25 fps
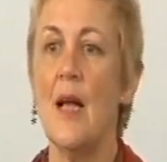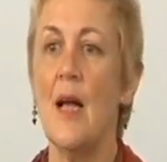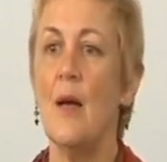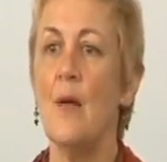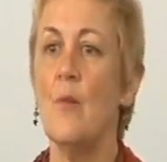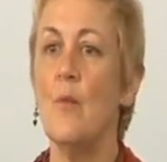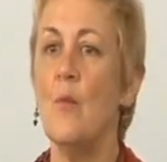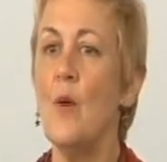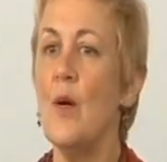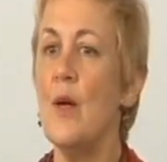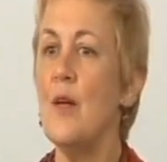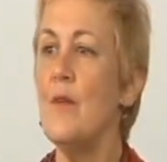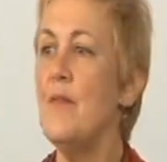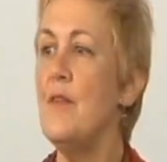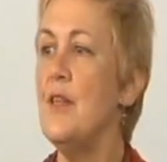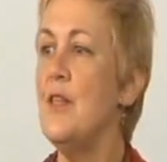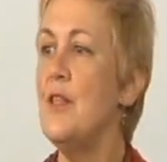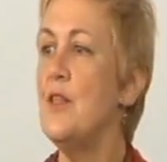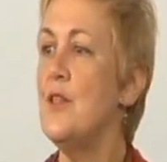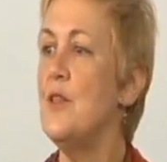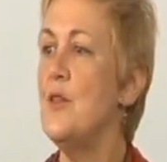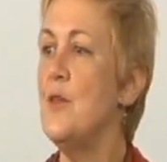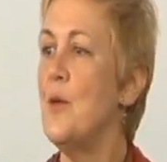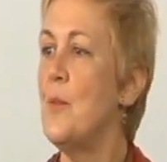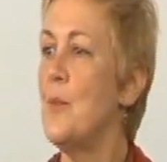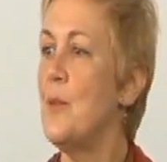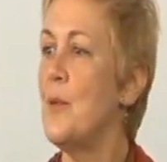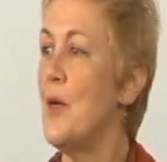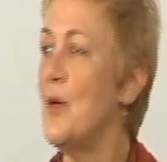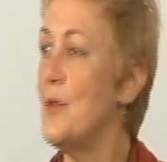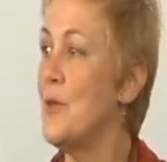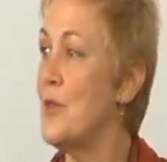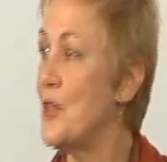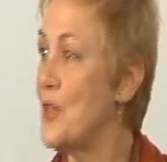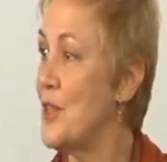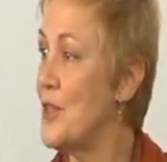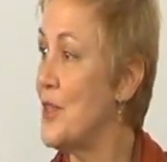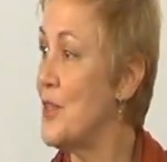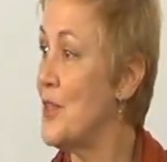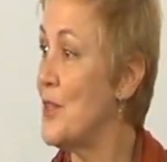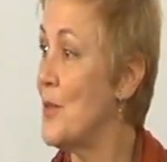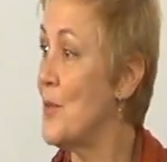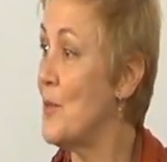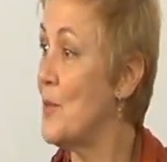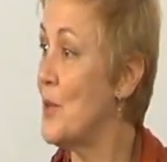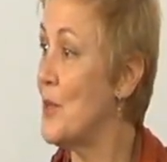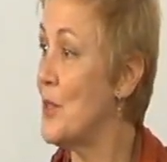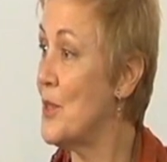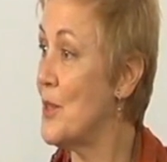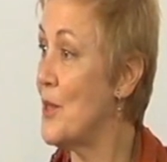And one of these new approaches
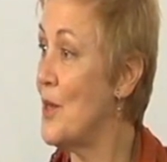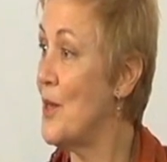was